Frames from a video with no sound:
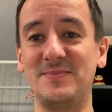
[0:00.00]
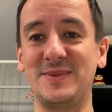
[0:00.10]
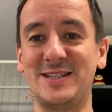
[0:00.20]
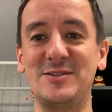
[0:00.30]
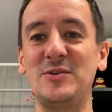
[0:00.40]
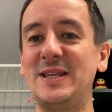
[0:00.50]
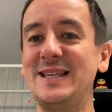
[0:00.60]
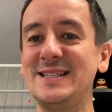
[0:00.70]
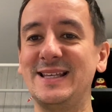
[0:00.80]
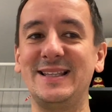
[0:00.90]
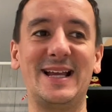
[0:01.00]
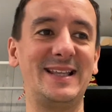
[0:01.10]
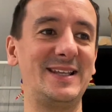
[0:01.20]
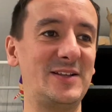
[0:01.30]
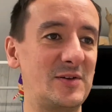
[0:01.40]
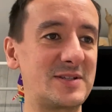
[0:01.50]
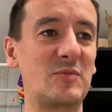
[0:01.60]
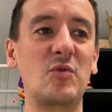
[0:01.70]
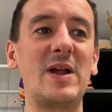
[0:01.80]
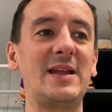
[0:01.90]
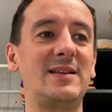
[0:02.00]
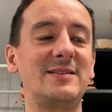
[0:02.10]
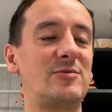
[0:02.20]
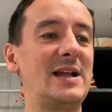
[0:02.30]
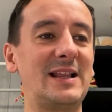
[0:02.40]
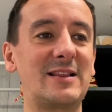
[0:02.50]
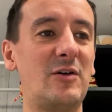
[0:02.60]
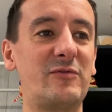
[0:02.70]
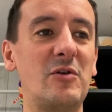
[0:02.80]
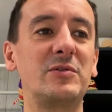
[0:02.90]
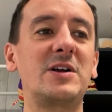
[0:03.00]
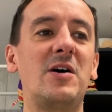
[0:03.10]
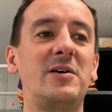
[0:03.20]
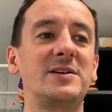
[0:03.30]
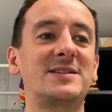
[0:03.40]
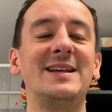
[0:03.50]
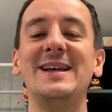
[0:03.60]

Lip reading: Suzuki's, and some great little off-road cars,